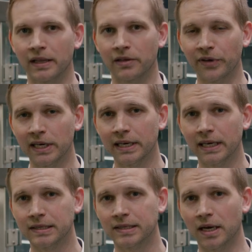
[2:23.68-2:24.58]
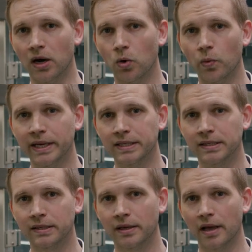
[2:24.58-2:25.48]
The filling needles are
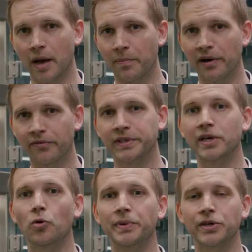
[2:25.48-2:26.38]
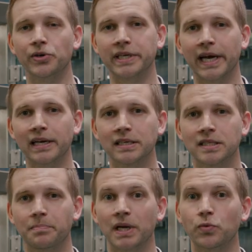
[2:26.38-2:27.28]
always above the open
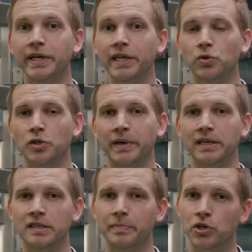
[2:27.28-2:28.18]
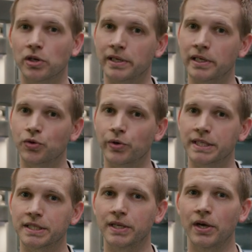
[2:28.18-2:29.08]
containers, but we need to spend special
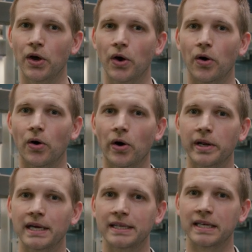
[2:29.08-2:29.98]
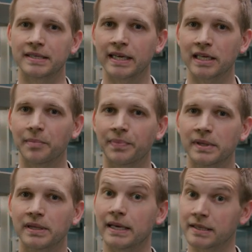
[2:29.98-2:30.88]
interest on the setup,
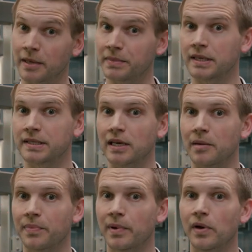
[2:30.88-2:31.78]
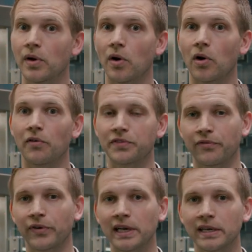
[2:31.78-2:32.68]
the aseptic setup of
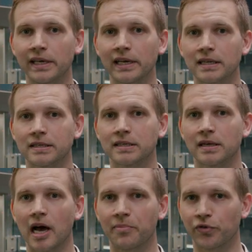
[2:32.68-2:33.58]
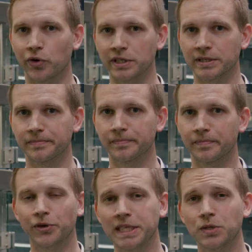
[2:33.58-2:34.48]
the filling needles up front.
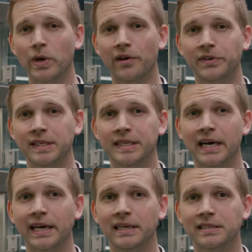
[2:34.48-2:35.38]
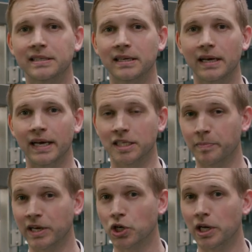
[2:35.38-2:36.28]
For this we have designed a
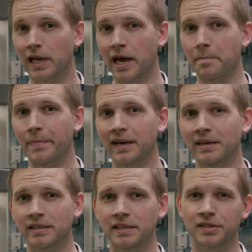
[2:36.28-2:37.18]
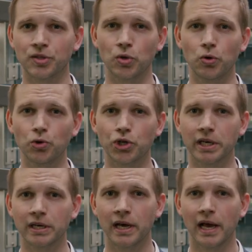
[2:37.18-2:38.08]
special and patented
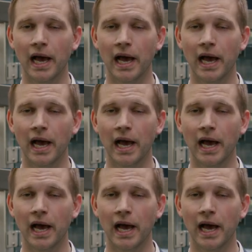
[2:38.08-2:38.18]
solution